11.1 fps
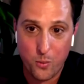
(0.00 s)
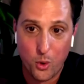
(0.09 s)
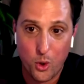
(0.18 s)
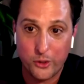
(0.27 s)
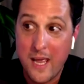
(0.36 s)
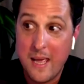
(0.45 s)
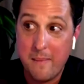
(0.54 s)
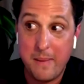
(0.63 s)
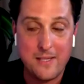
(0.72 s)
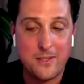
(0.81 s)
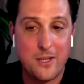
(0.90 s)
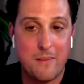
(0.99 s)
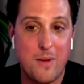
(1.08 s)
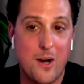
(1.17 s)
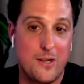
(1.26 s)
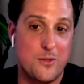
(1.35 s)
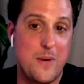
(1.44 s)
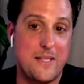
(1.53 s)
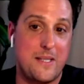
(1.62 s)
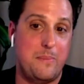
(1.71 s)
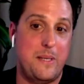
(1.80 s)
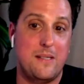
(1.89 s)
world based on Martin's
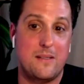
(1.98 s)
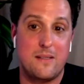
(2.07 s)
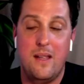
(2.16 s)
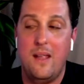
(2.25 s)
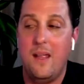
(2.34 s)
recipes,